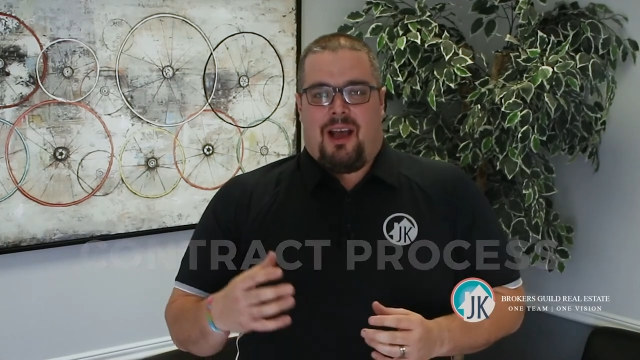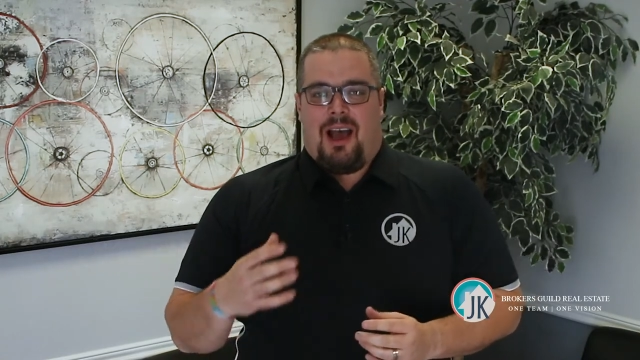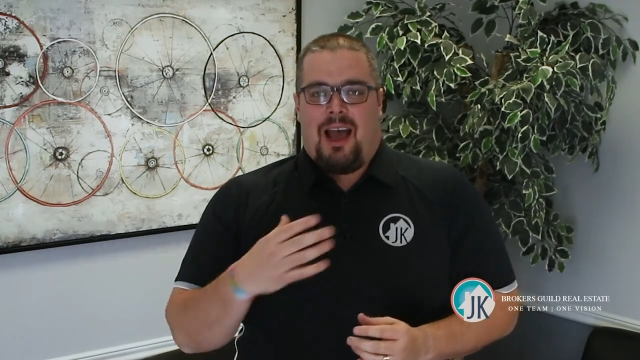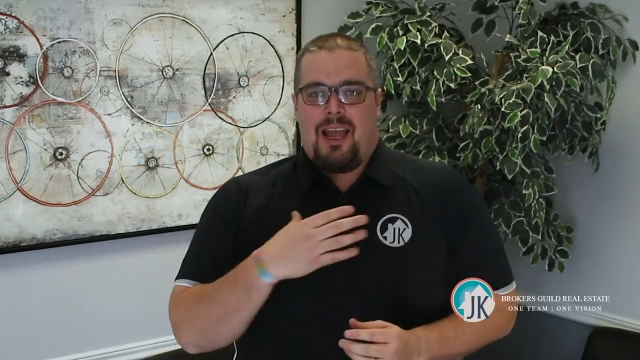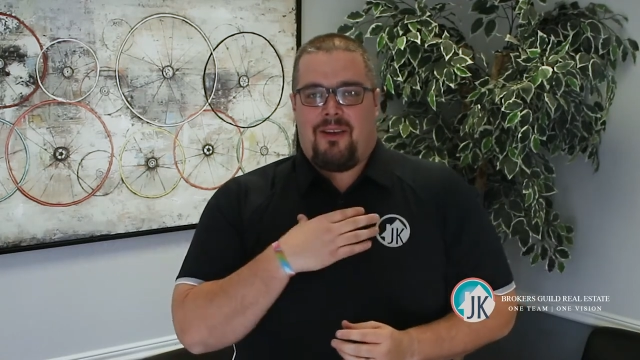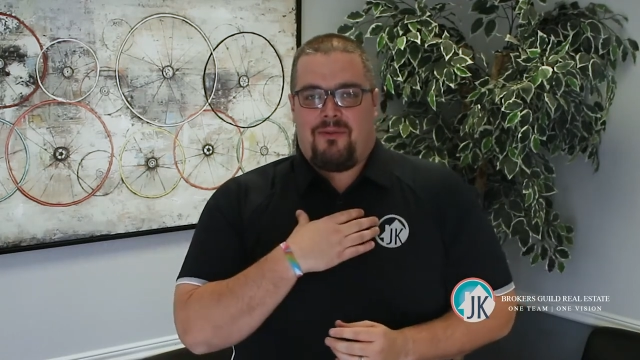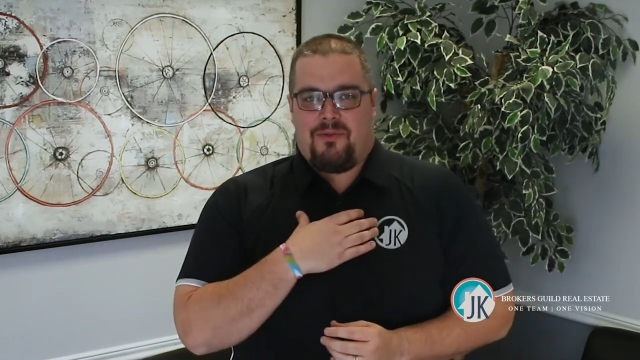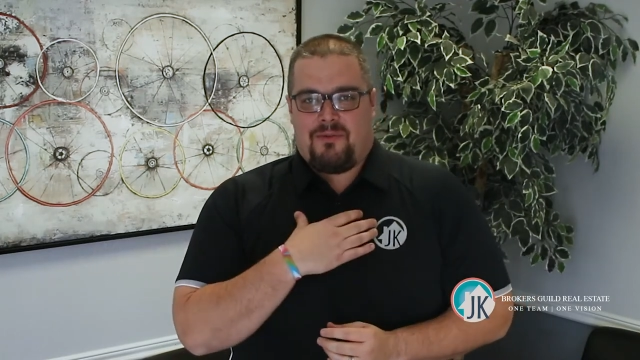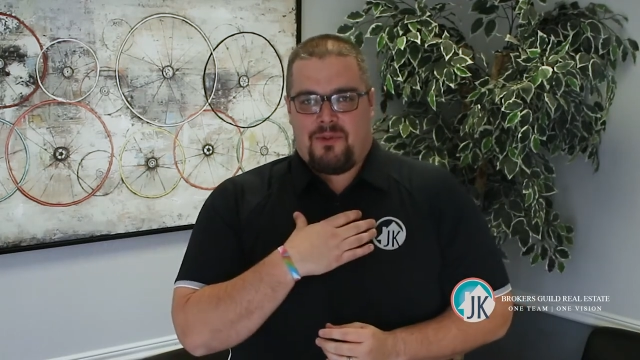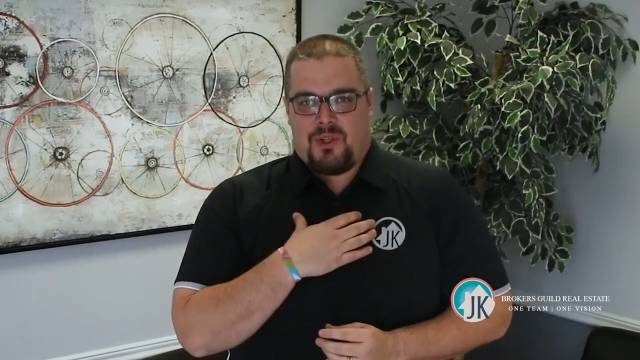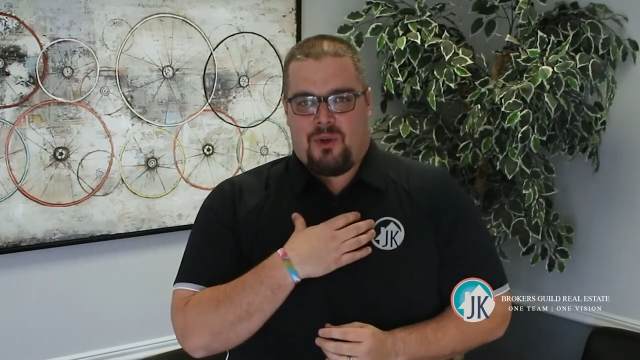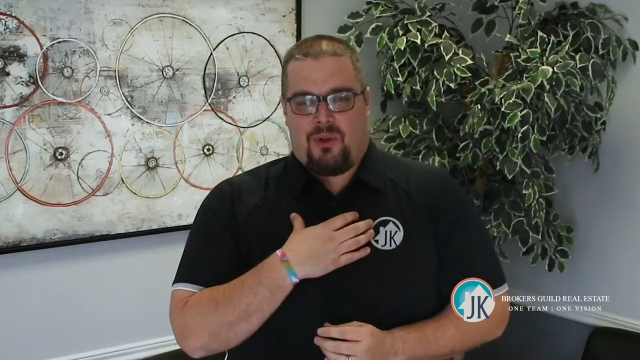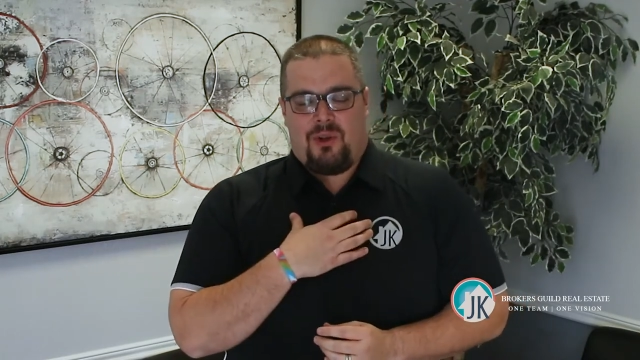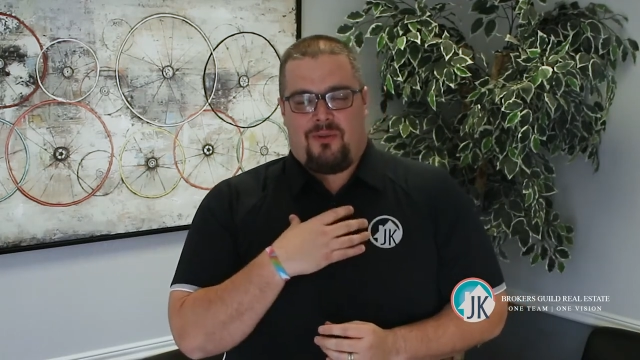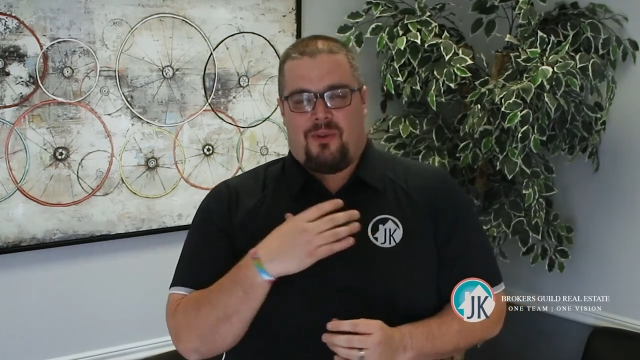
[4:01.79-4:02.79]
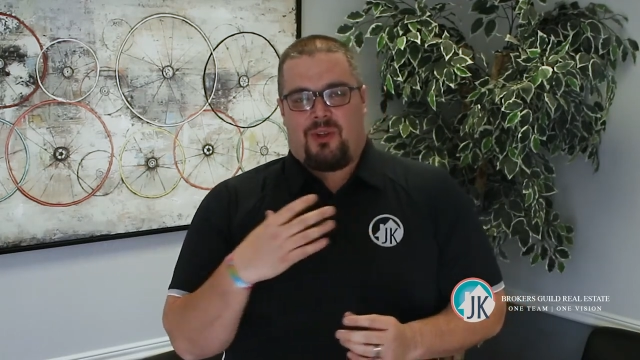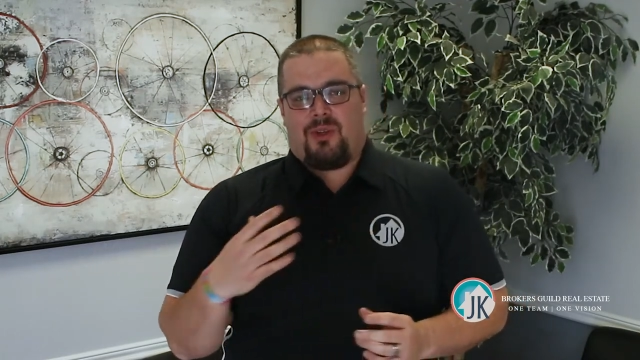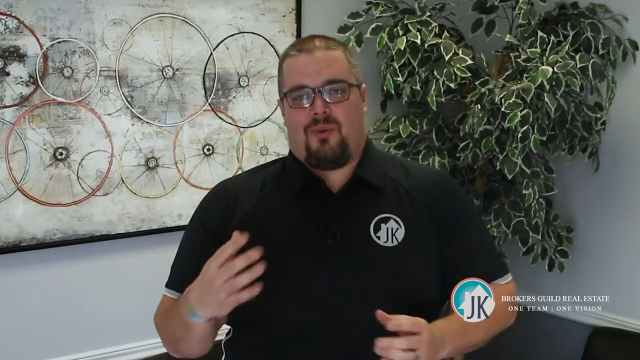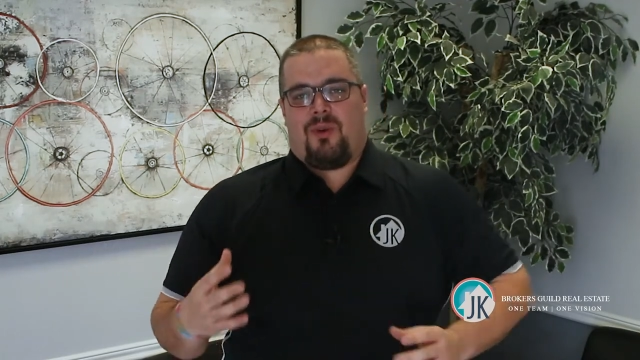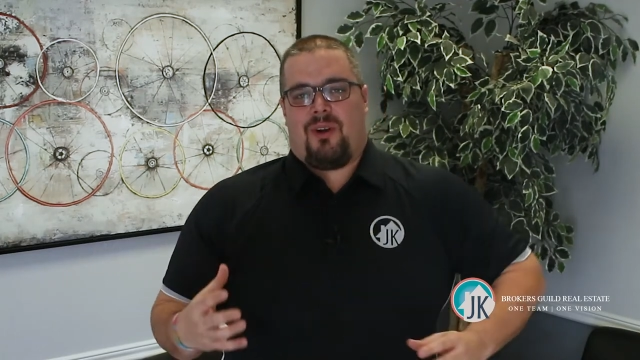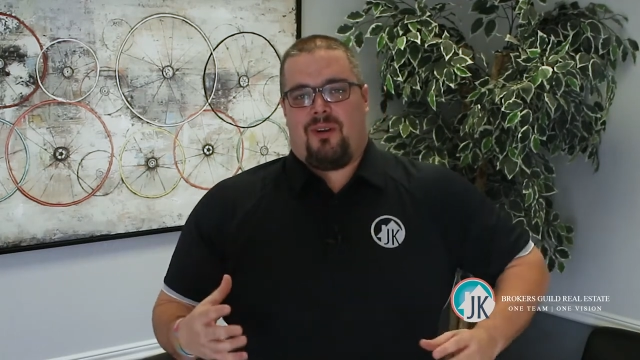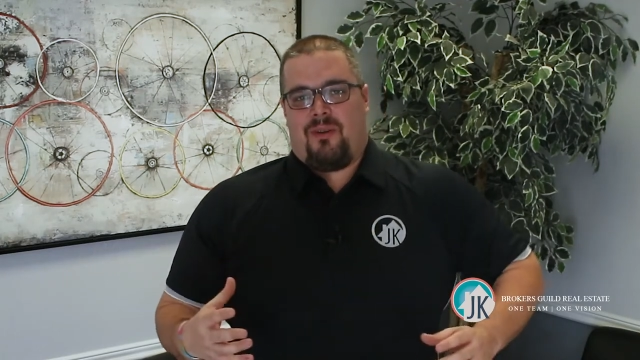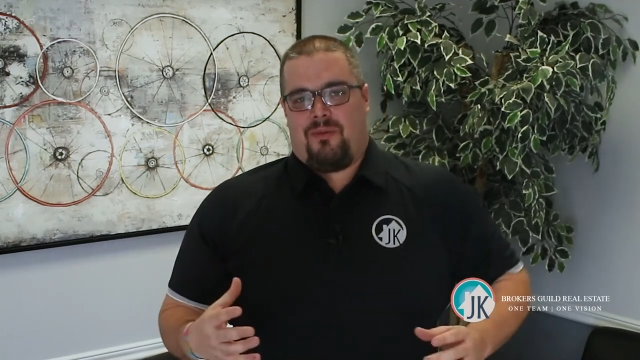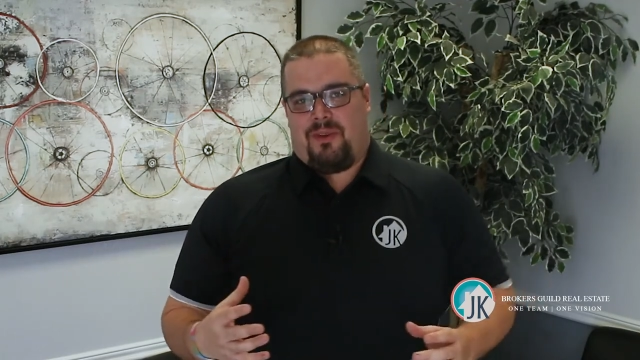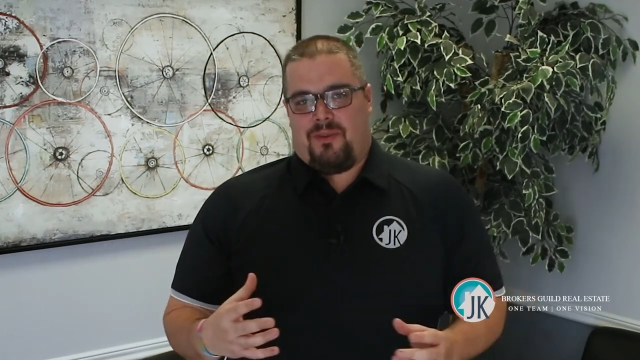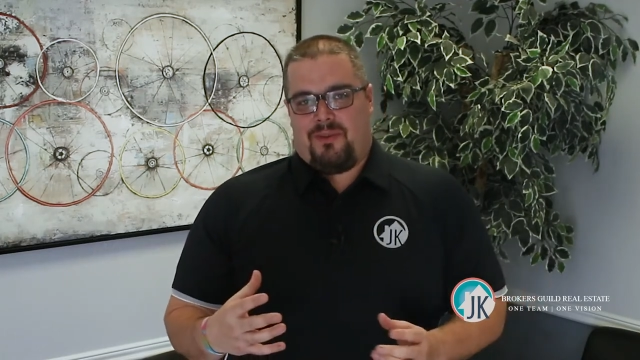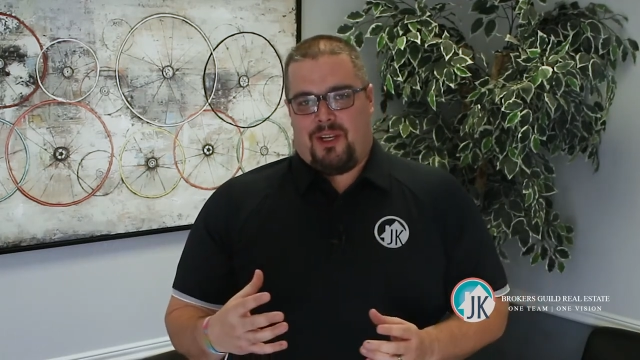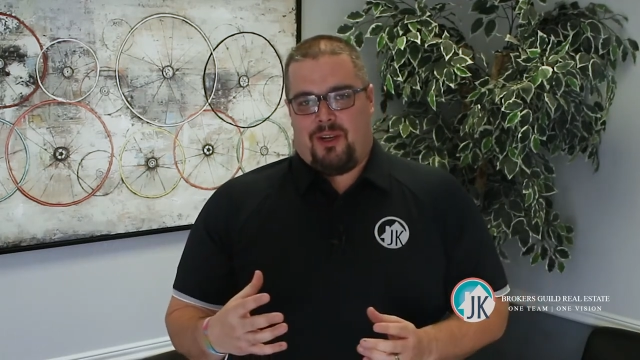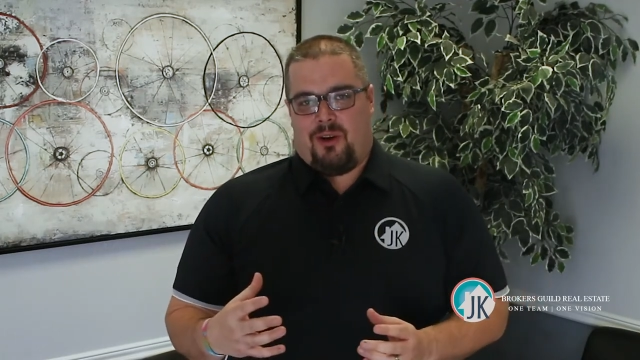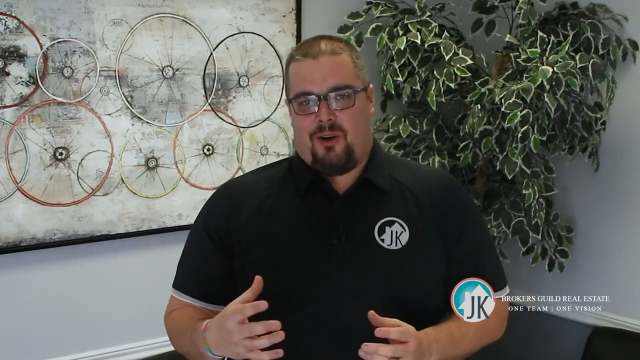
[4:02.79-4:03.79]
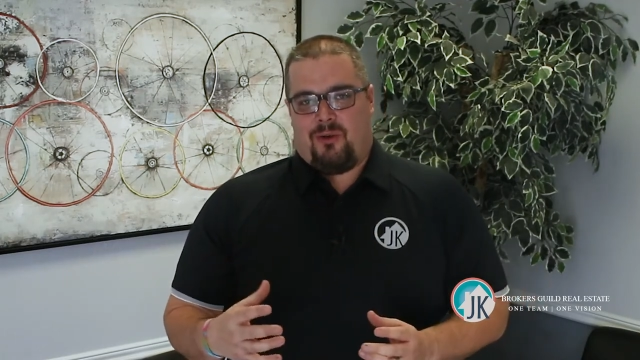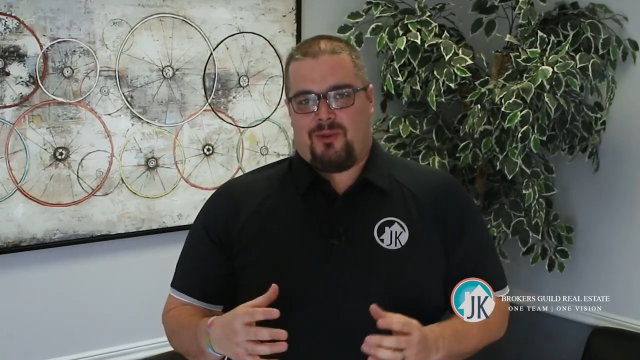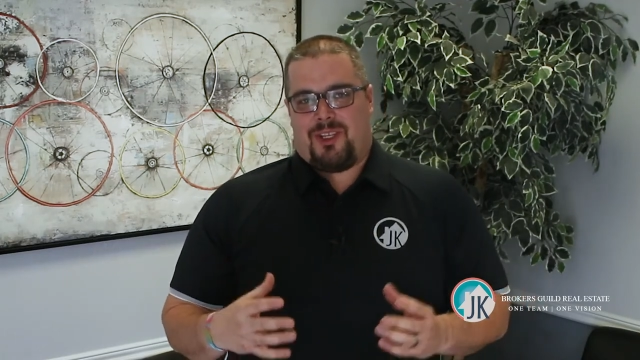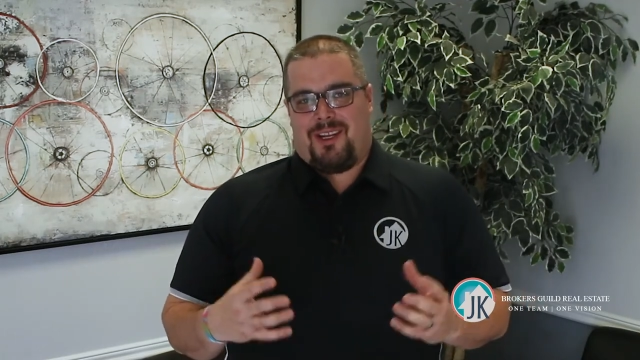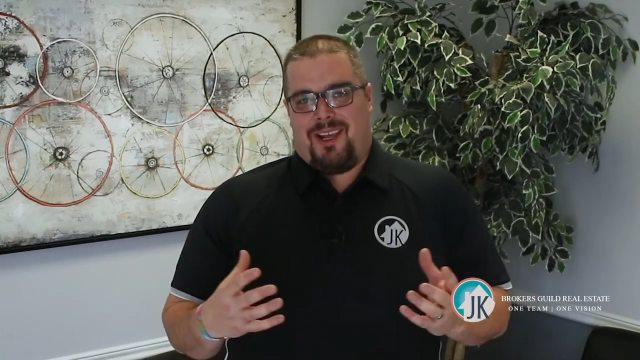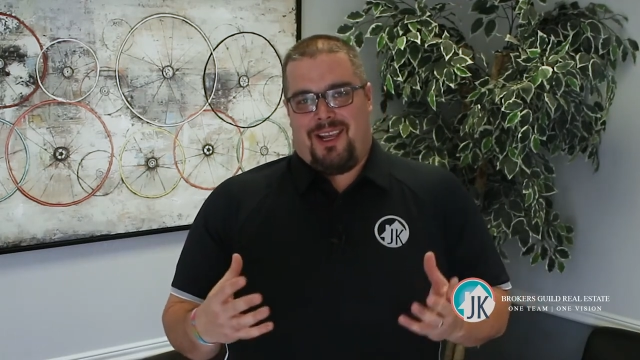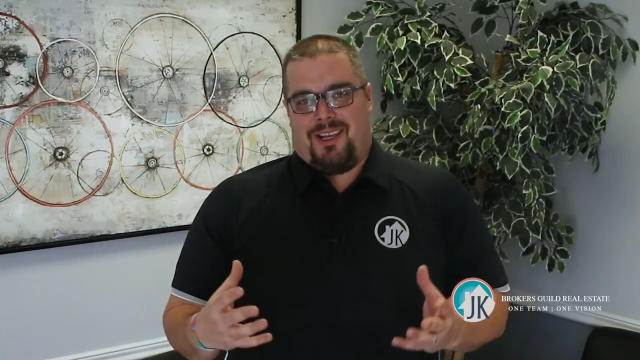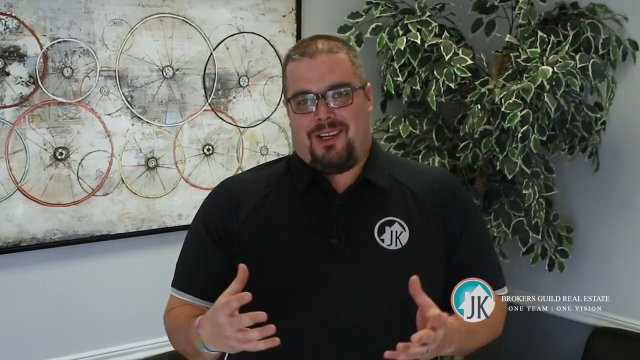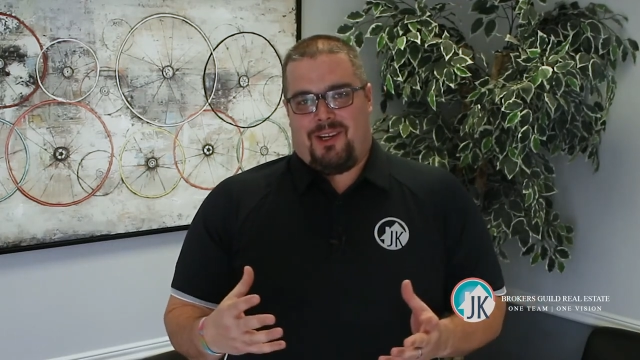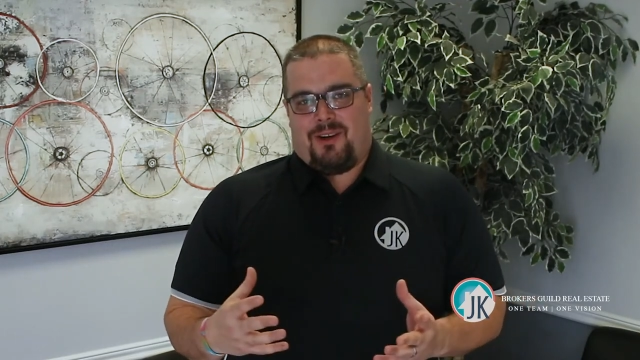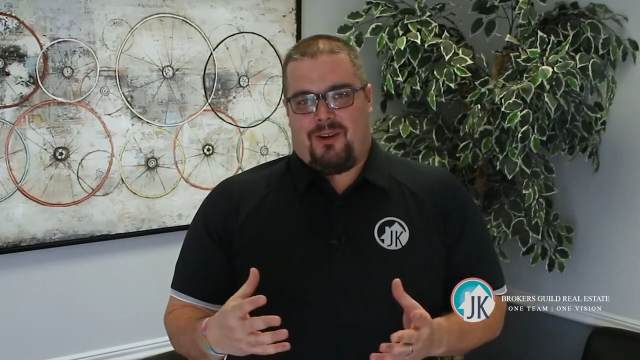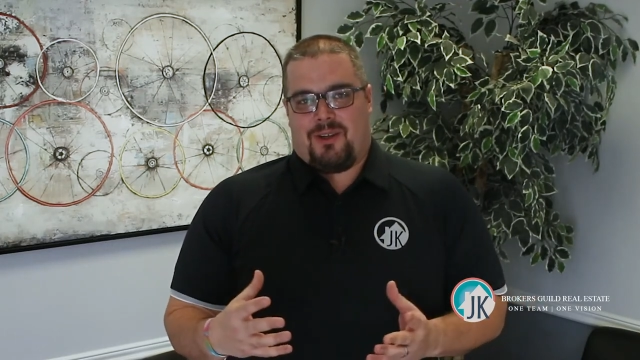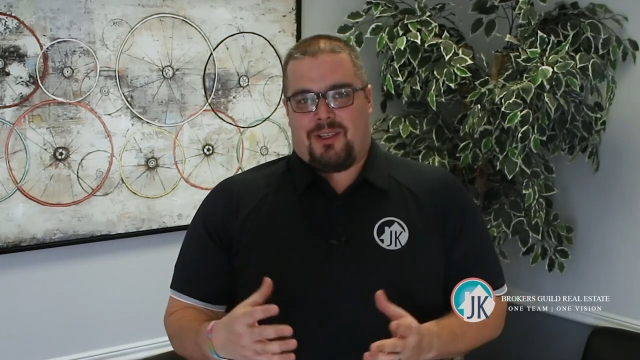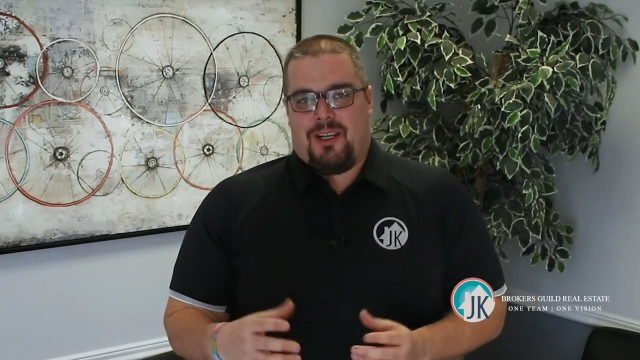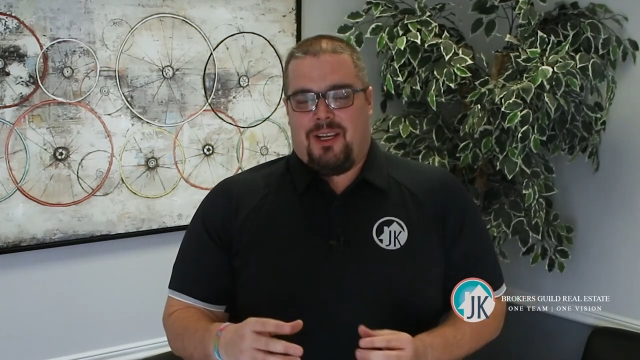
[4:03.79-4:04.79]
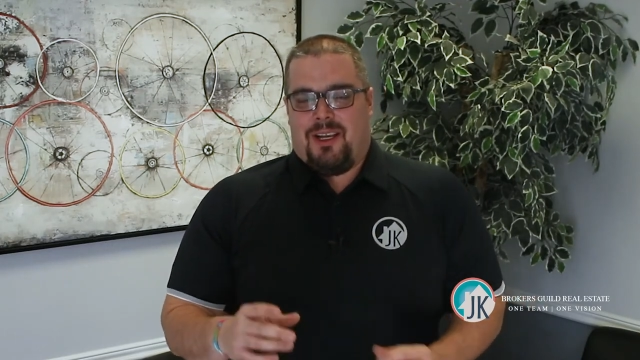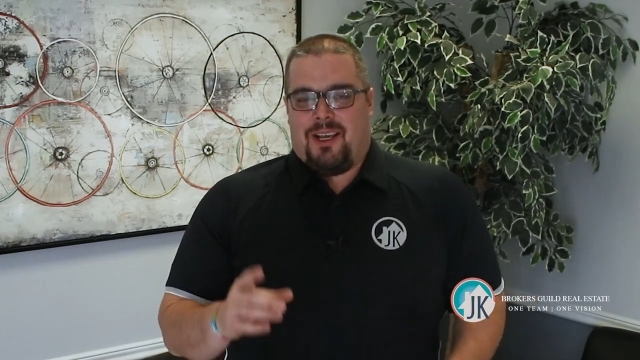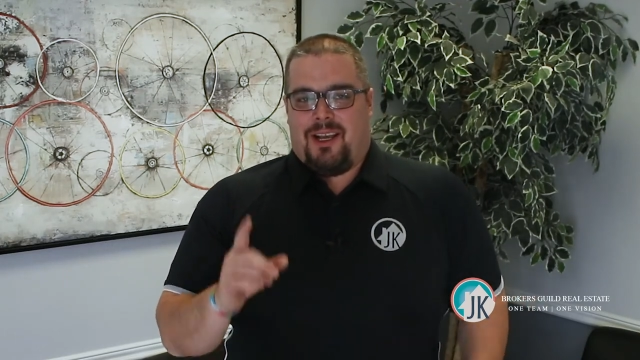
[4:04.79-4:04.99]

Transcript: I have sold over 250 homes in 8 years,